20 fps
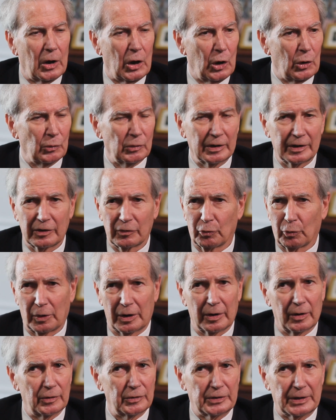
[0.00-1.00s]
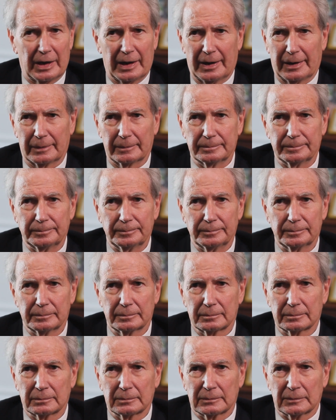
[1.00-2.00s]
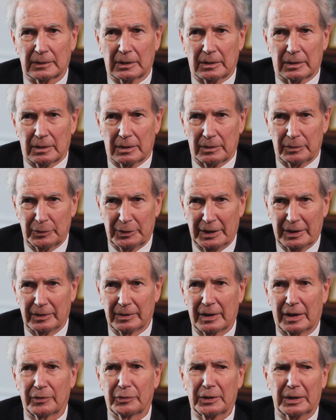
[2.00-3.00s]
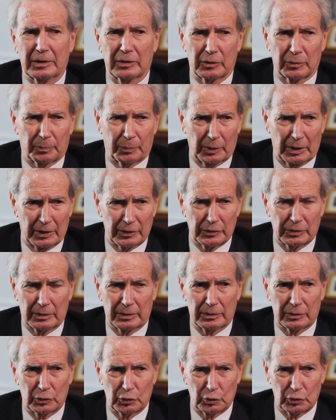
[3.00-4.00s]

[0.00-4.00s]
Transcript: Only if we're attacked, then I think the president